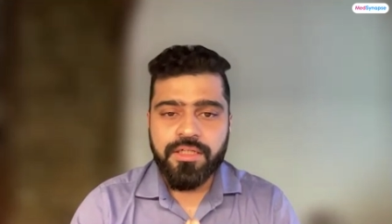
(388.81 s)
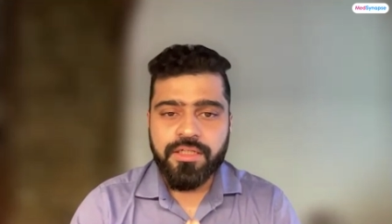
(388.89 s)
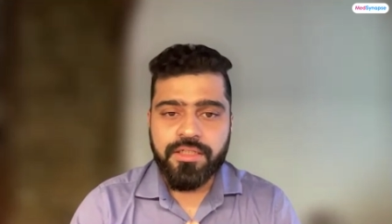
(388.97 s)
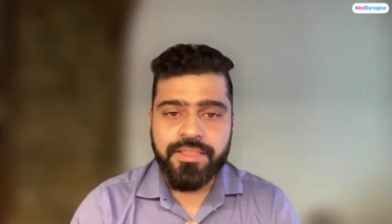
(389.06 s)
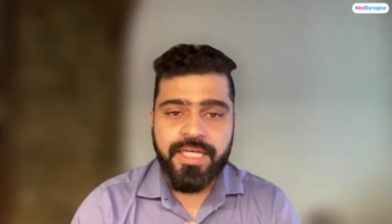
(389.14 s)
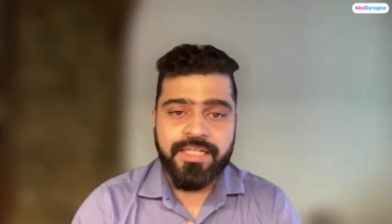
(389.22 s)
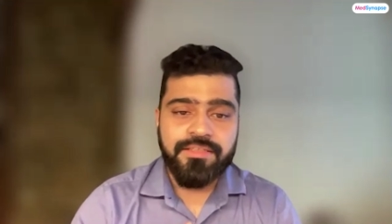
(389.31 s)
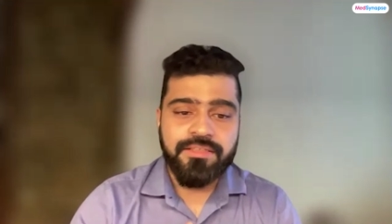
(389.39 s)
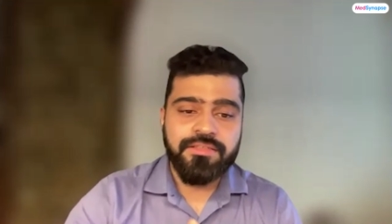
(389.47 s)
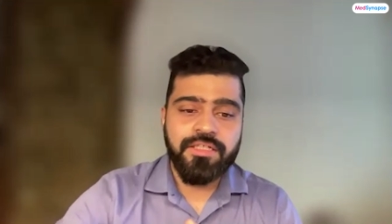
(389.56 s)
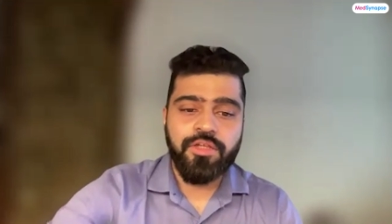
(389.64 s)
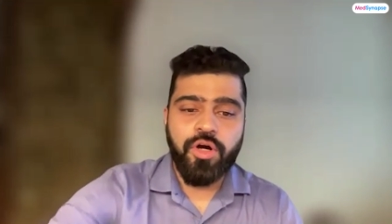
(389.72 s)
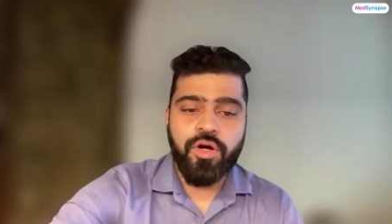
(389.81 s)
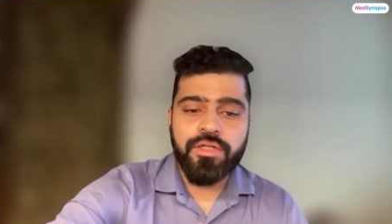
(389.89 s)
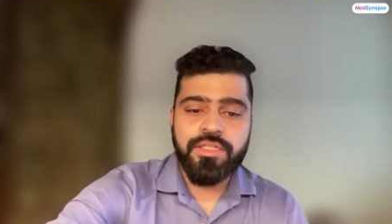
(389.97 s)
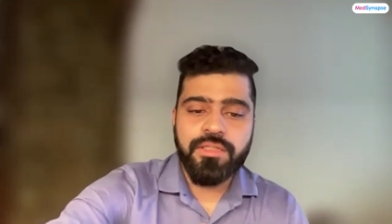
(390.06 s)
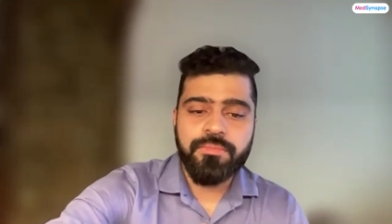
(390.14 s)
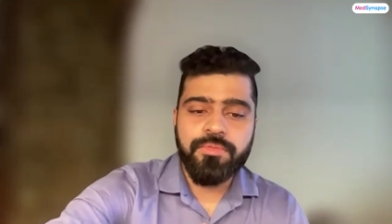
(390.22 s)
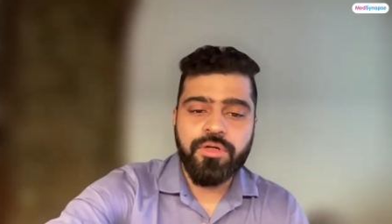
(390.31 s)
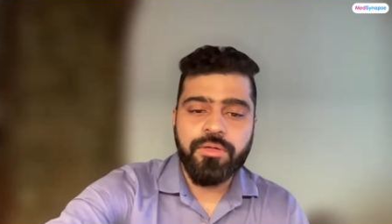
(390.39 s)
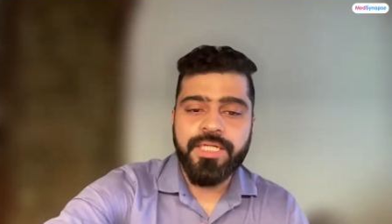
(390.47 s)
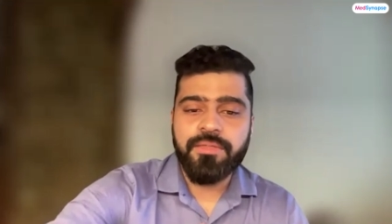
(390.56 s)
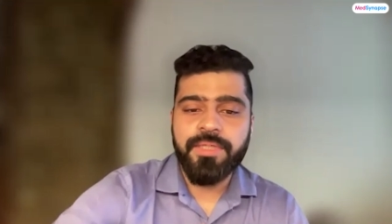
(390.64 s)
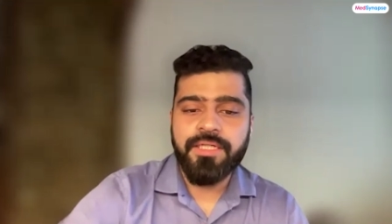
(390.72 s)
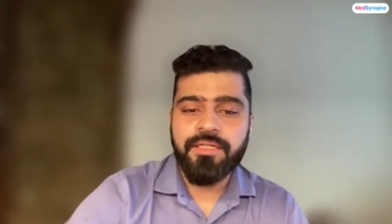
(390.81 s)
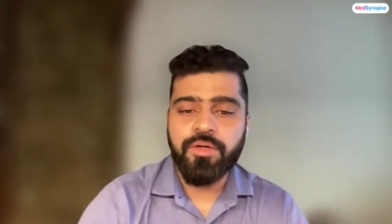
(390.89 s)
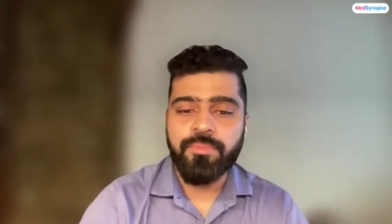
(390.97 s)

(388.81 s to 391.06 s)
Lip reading: Next is the long-term commitment.